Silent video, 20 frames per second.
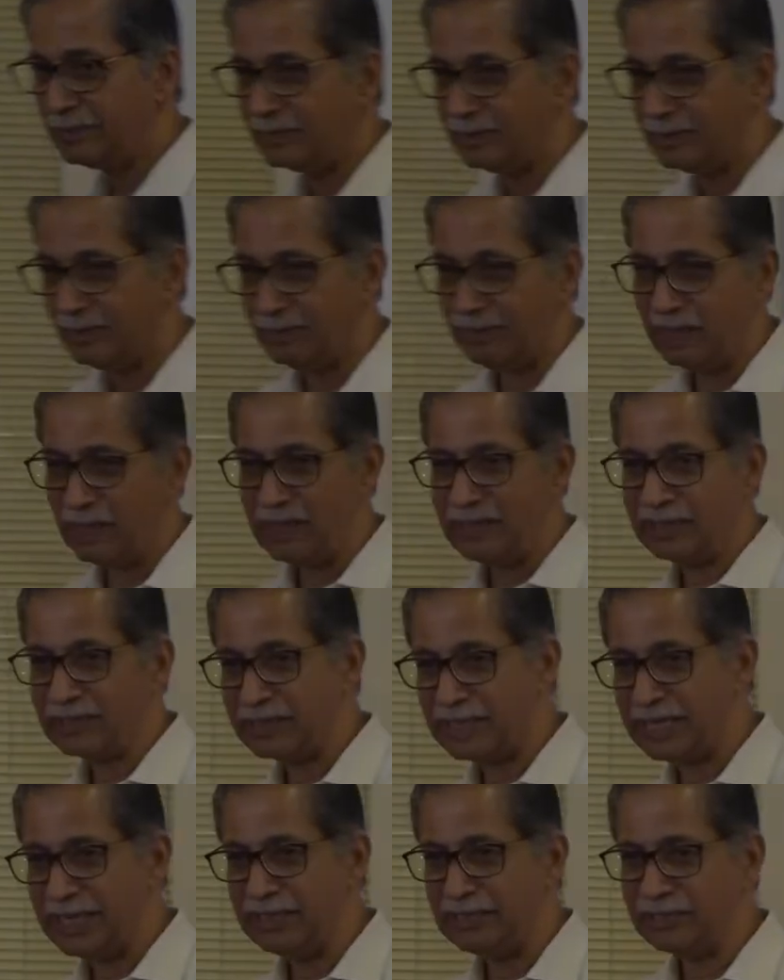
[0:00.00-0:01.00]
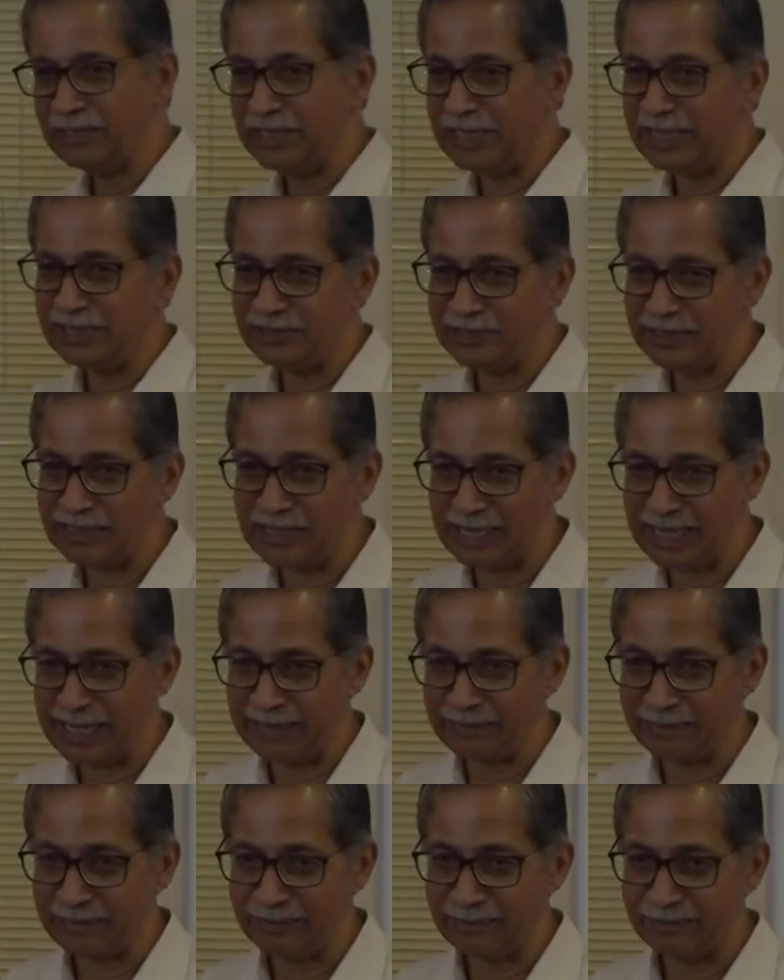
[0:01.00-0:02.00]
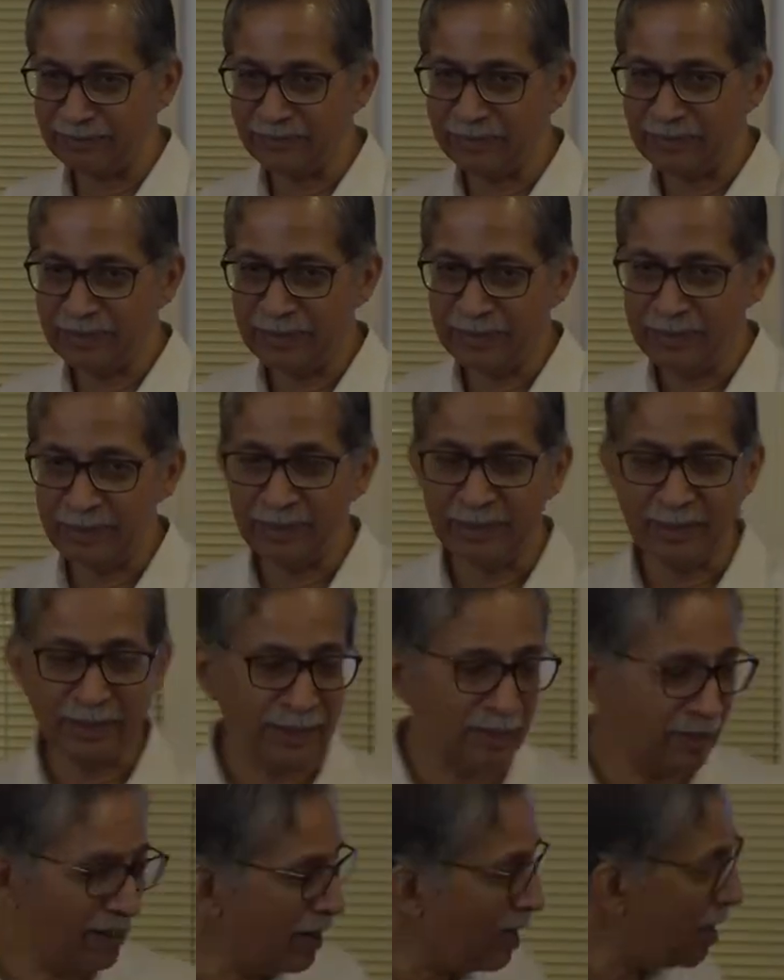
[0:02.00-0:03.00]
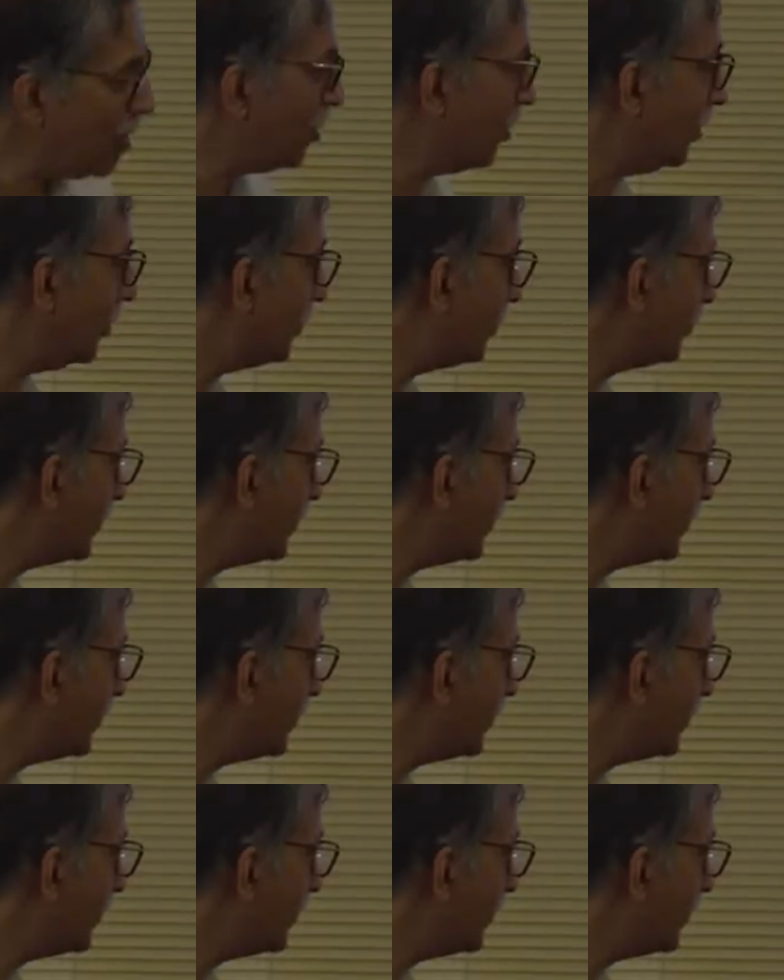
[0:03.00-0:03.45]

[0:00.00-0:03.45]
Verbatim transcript: The bars can change in length. Now,